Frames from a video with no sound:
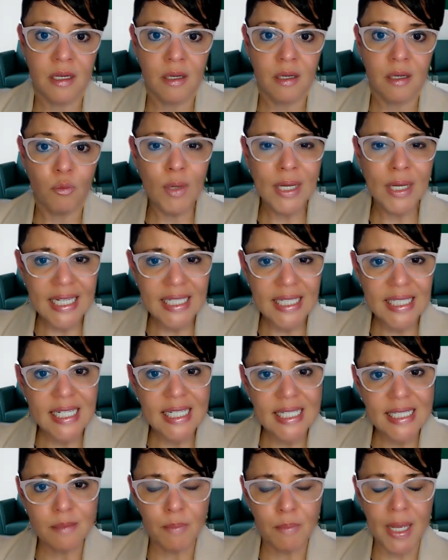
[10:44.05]
We need to
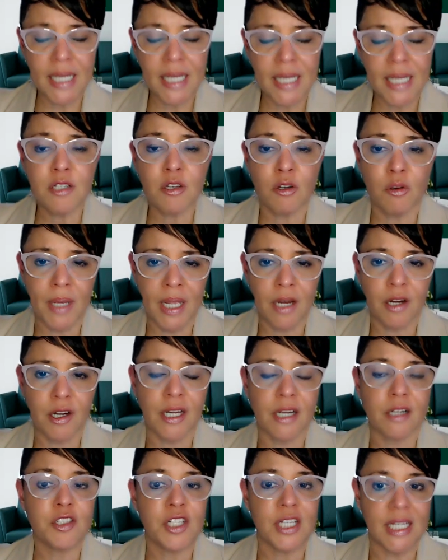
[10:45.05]
dismantle
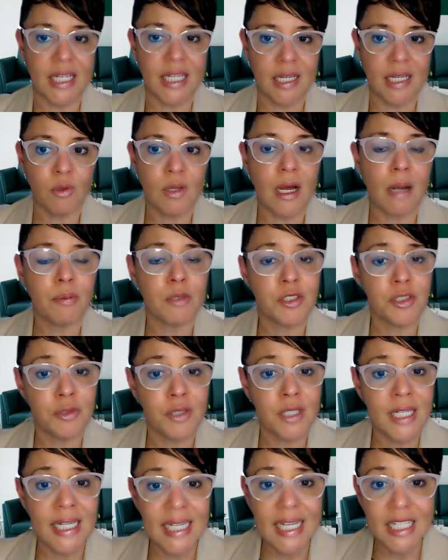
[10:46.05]
barriers to equal
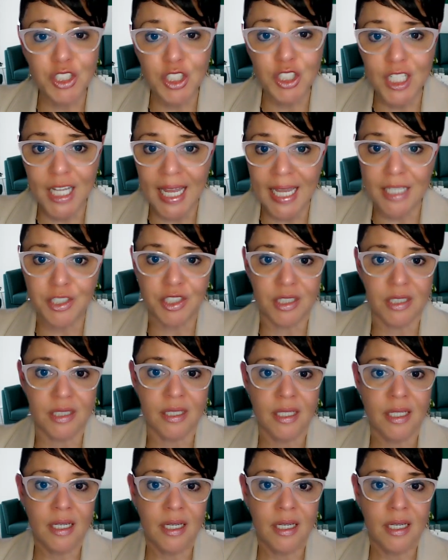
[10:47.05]
opportunity in education.